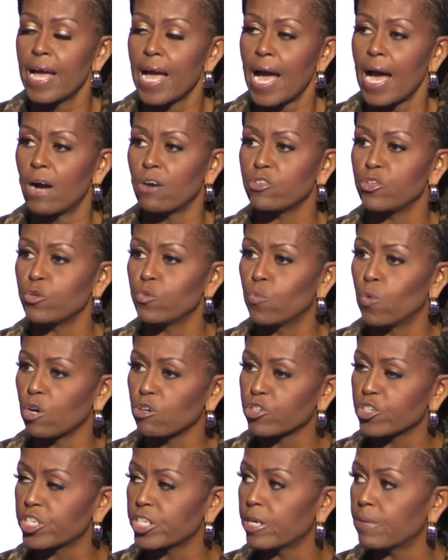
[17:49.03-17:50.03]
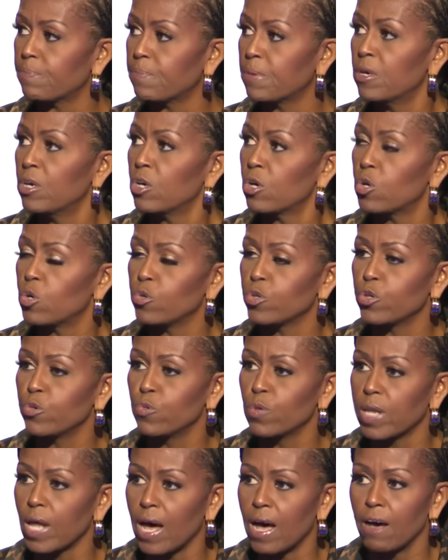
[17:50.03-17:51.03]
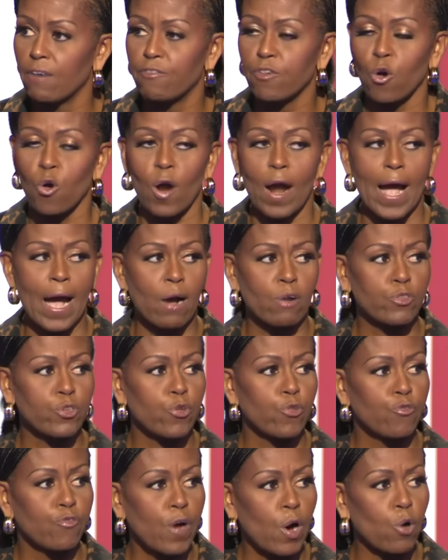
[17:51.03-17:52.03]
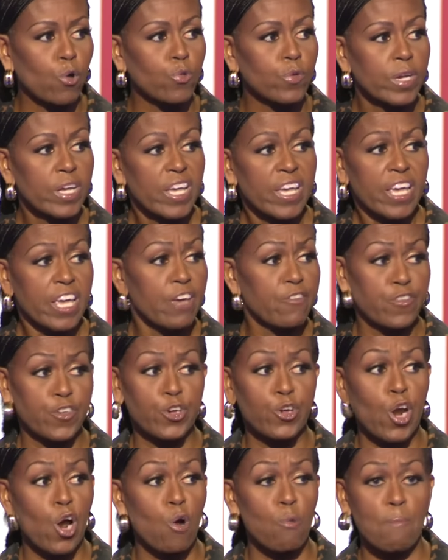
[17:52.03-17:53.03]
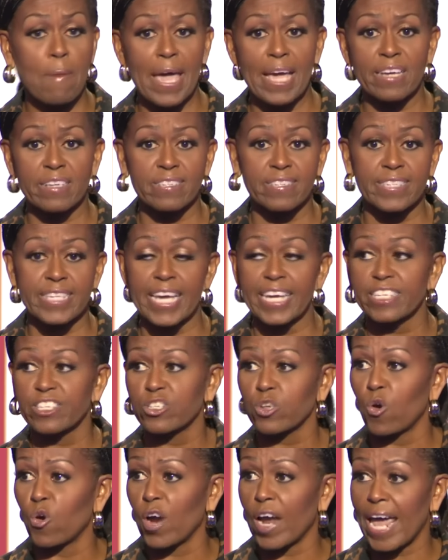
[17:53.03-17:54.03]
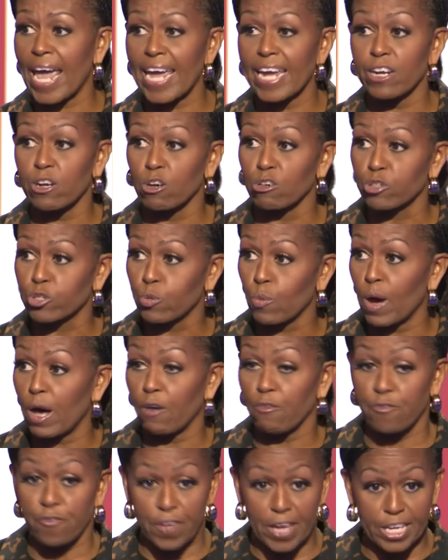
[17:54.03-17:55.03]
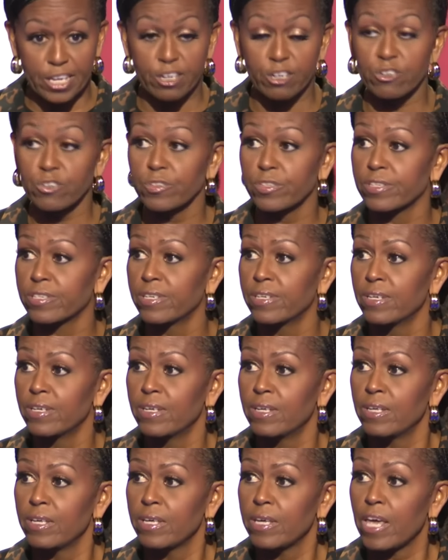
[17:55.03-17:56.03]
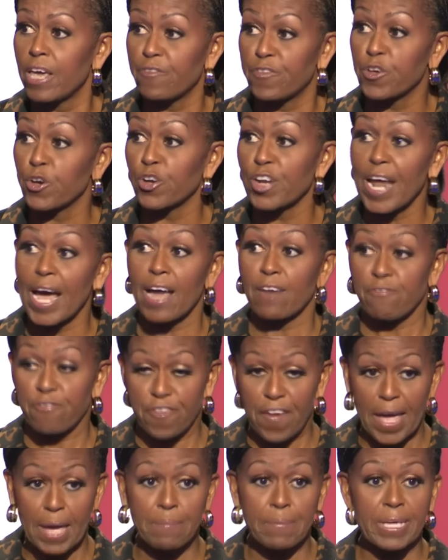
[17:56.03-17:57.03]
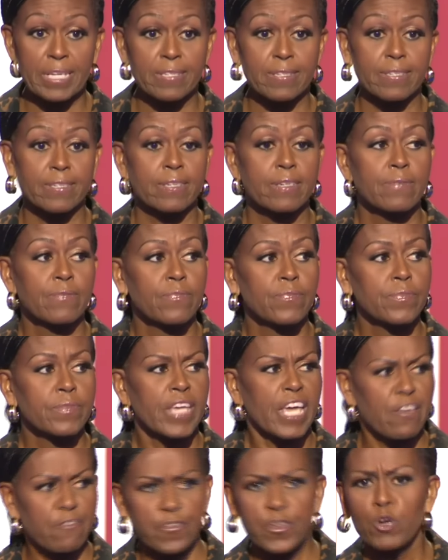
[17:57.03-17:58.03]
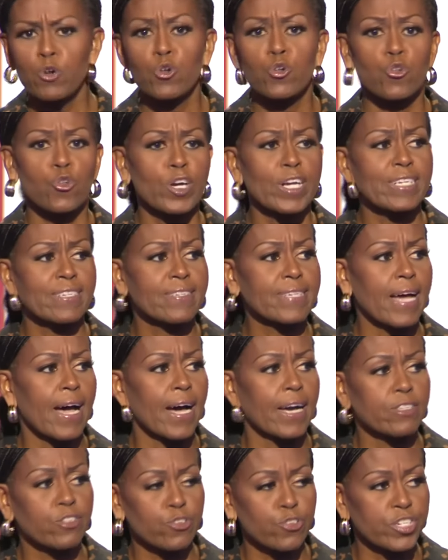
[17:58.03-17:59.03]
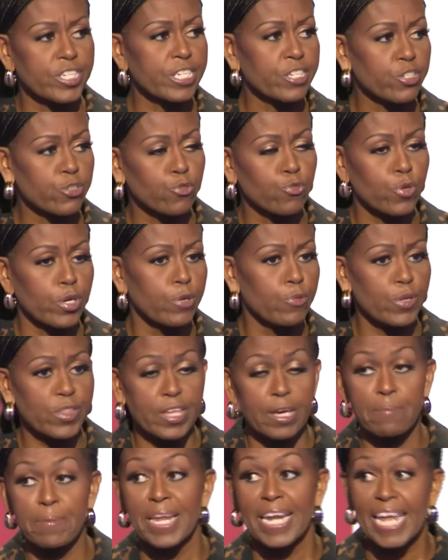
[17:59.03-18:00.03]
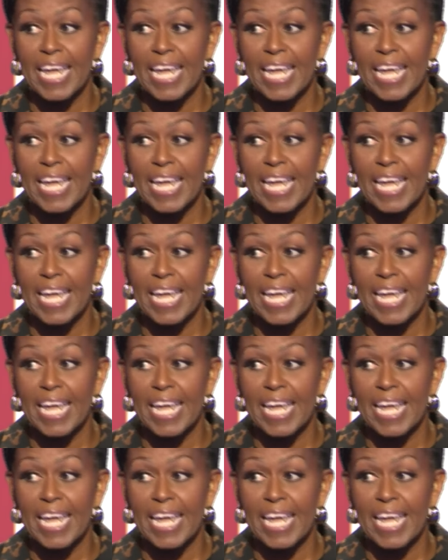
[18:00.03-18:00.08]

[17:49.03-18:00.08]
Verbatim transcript: how you worship, who you love, or how you vote. If you don't make six or eight or 12 figures, if you're not famous, if you criticize or disagree with him in